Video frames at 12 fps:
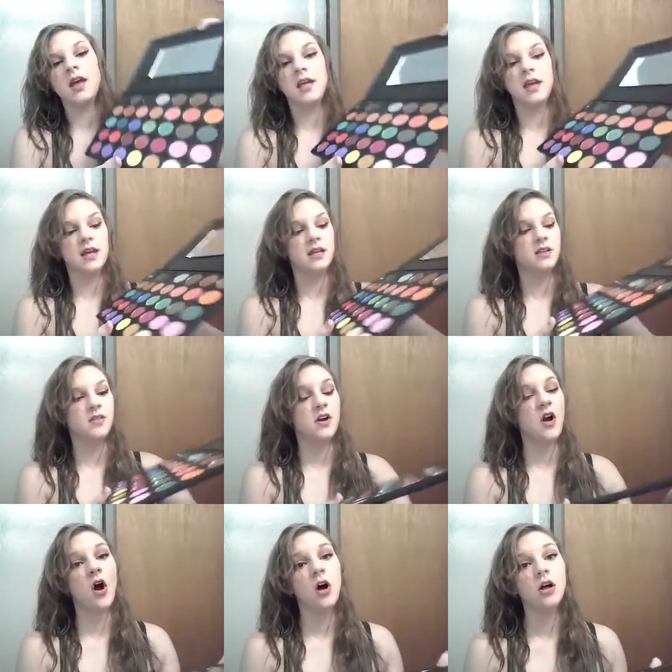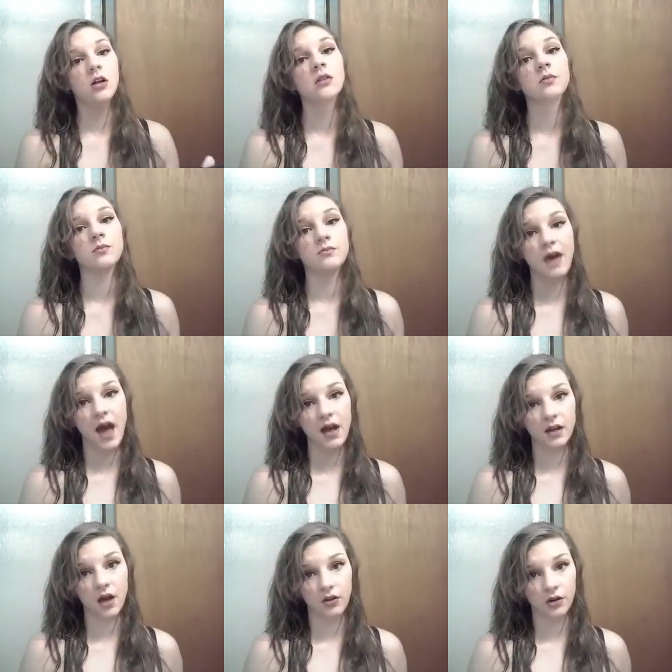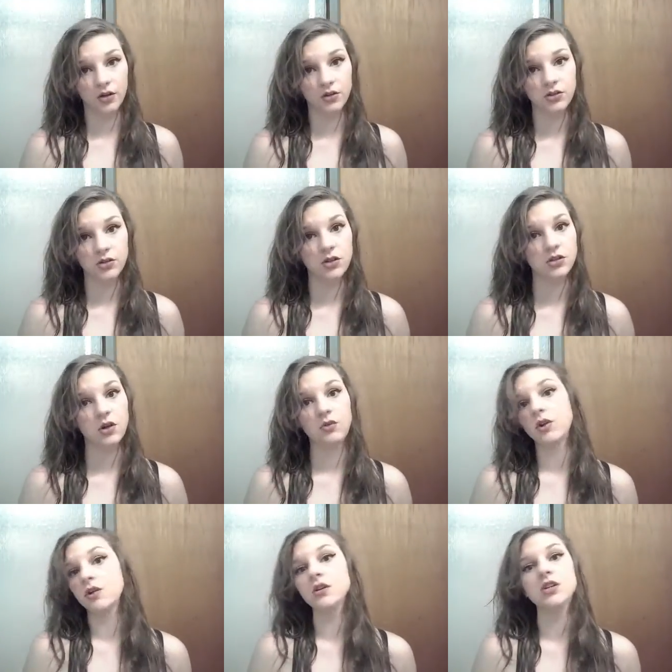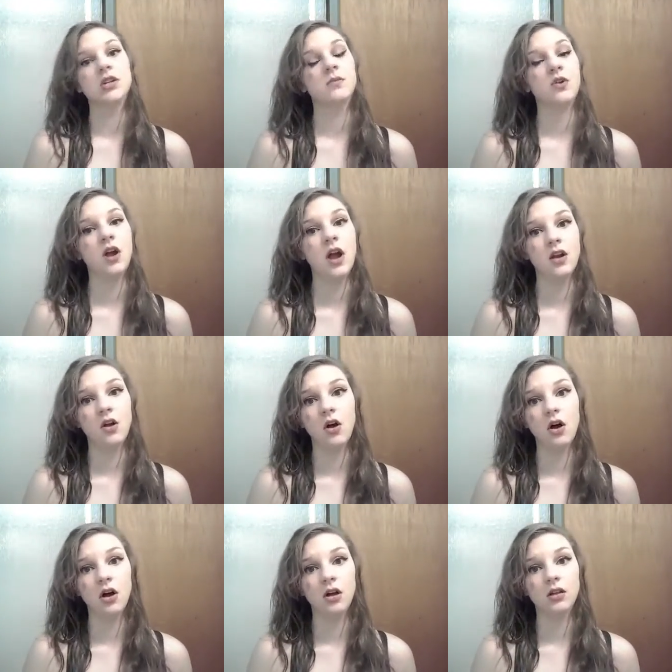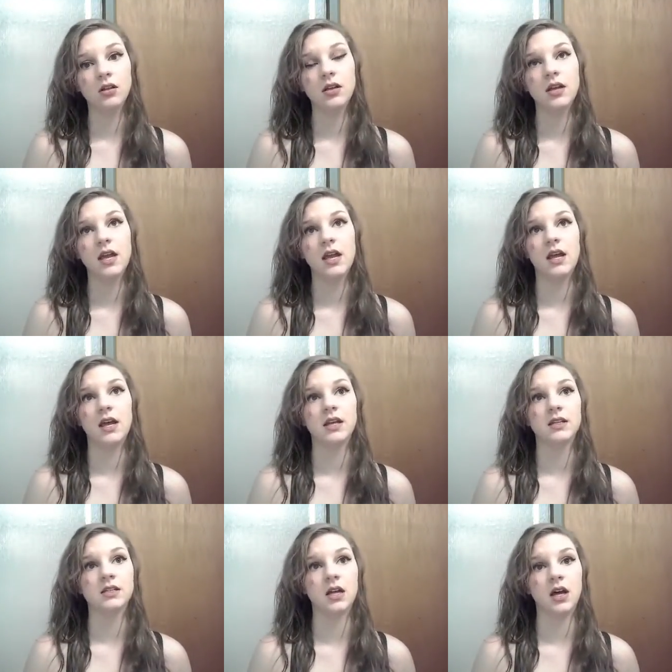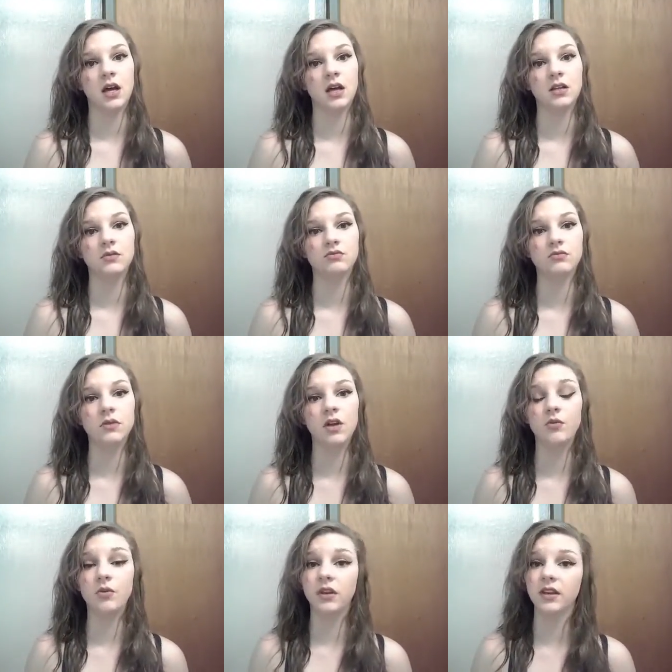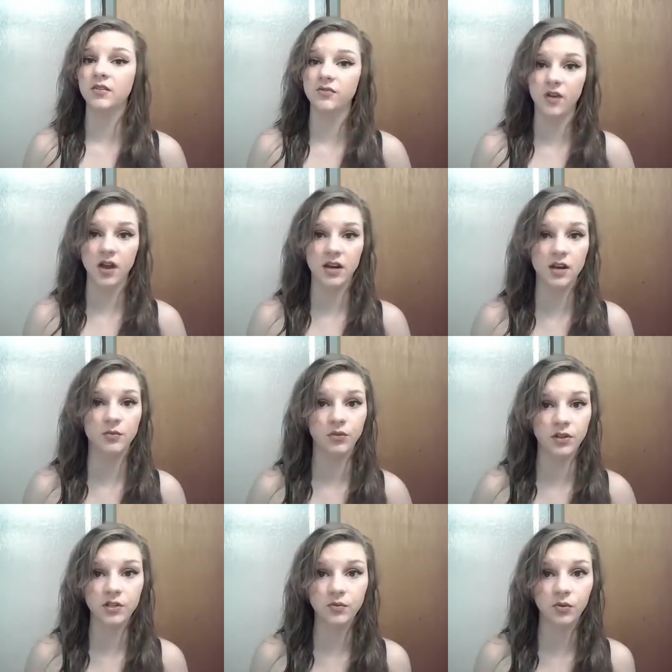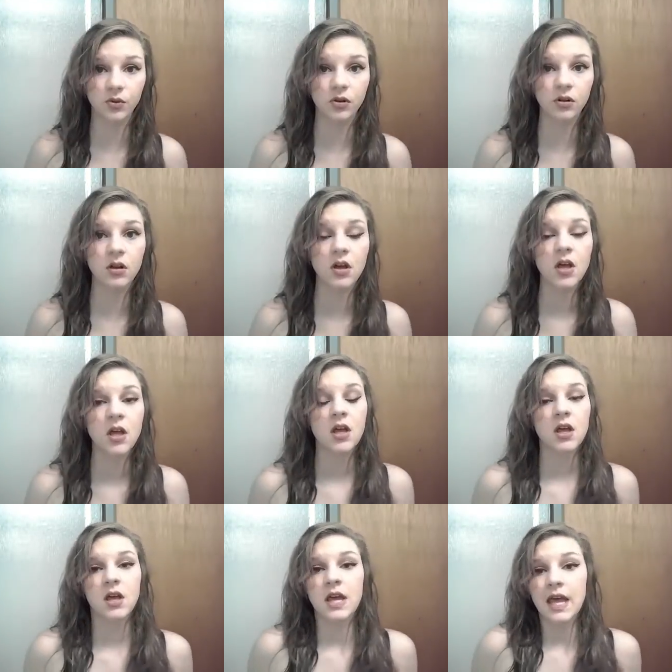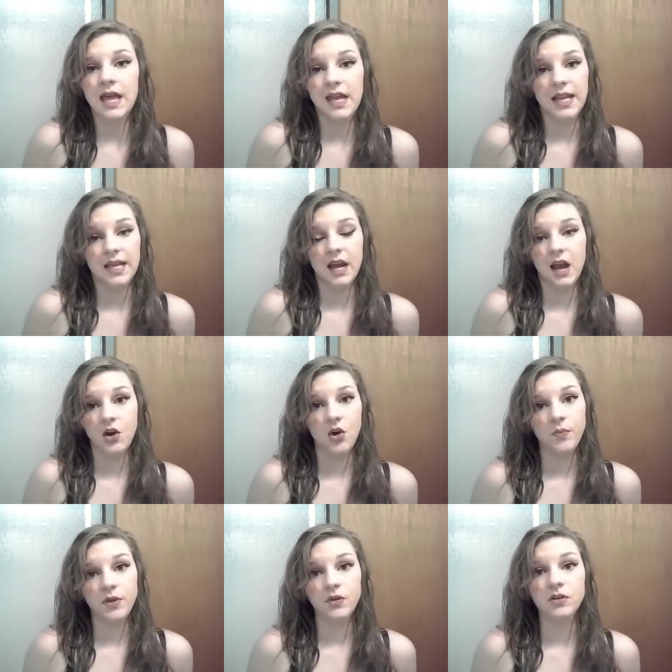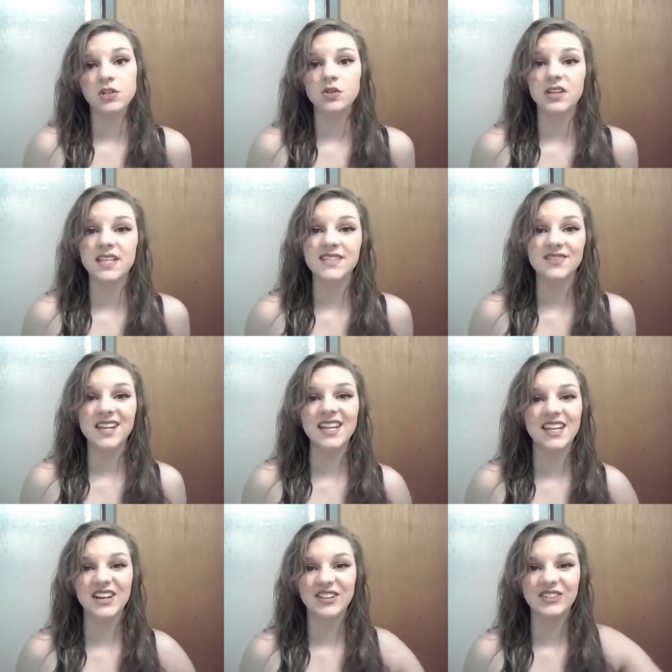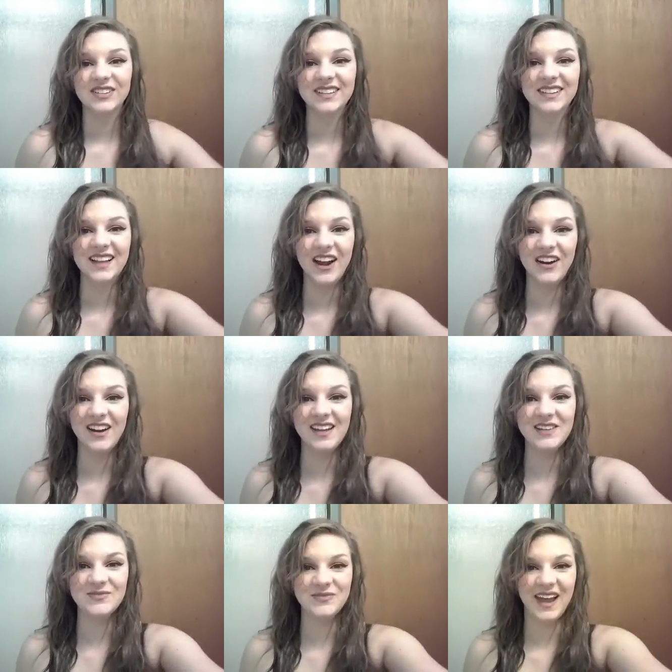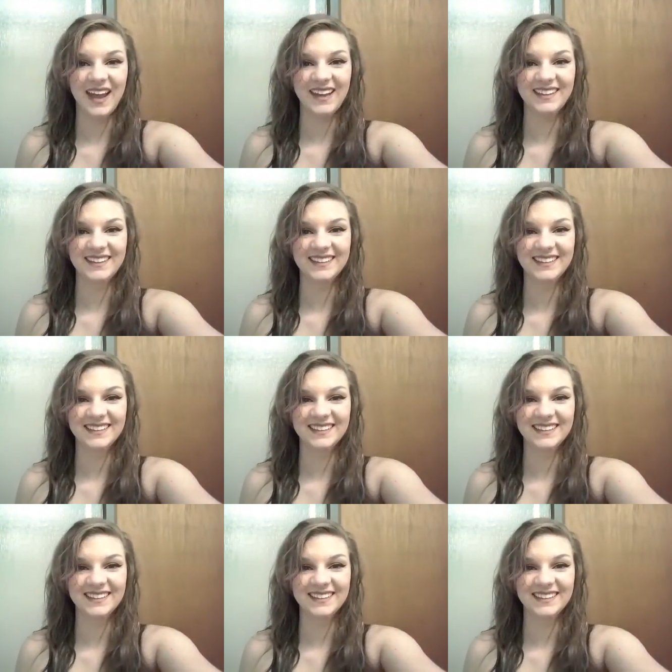and they're all matte colors, so no shimmer at all, and they're really fun and blendable, and I hope you enjoy this video. Alright, bye.